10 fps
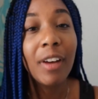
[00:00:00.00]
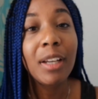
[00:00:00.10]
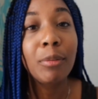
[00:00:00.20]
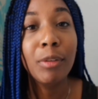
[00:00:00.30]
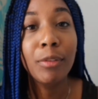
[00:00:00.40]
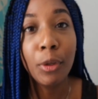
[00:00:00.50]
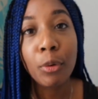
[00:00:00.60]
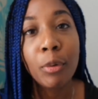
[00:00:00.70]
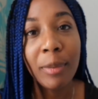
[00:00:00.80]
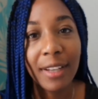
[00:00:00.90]
you find with
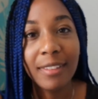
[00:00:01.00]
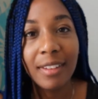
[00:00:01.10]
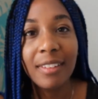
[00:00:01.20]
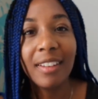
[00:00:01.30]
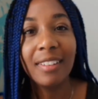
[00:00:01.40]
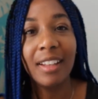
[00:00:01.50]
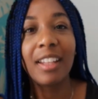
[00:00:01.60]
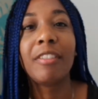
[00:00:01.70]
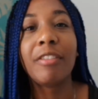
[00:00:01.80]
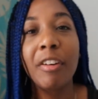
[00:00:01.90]
local patterns is
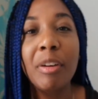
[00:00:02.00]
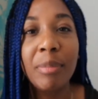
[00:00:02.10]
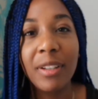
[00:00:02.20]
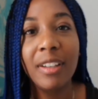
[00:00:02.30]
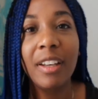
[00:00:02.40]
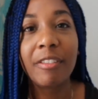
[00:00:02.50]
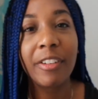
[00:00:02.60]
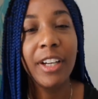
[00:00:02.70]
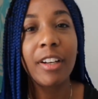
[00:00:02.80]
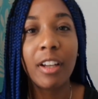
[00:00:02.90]
that they're very busy
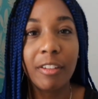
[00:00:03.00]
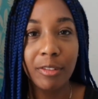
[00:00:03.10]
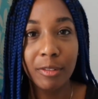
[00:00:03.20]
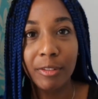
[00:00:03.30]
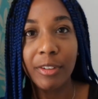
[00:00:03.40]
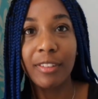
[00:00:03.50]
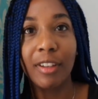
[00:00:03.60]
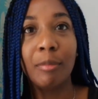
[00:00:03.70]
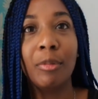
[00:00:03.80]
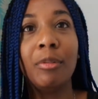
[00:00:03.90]
and very colourful. For
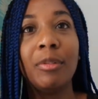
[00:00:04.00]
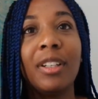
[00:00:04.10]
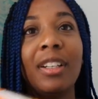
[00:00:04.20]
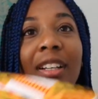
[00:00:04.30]
example,